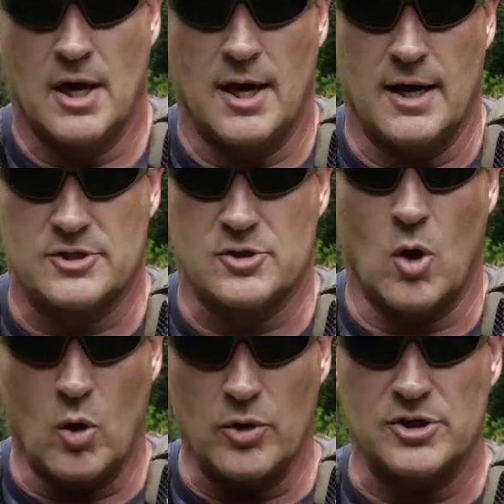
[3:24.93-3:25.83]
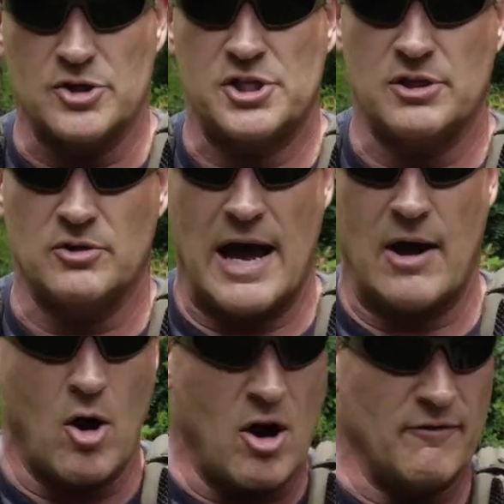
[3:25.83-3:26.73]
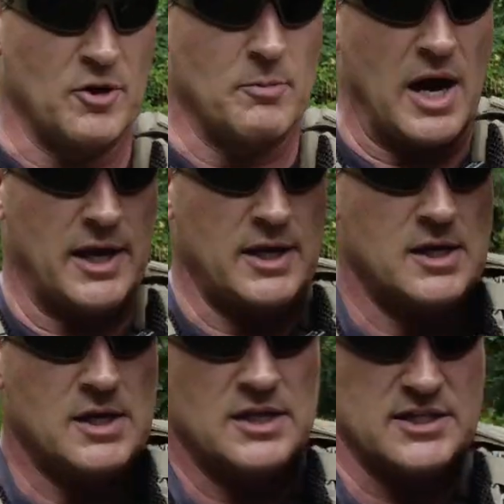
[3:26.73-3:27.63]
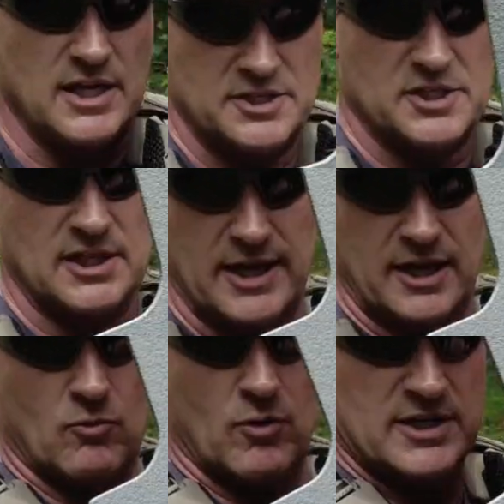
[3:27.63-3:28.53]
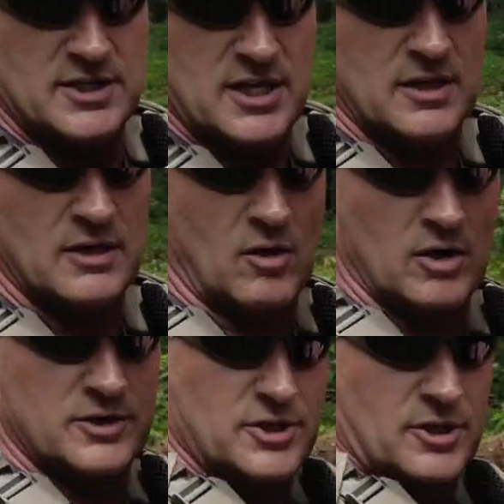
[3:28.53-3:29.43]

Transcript: Uh, so holding your shield out off your body instead of just letting it rest onto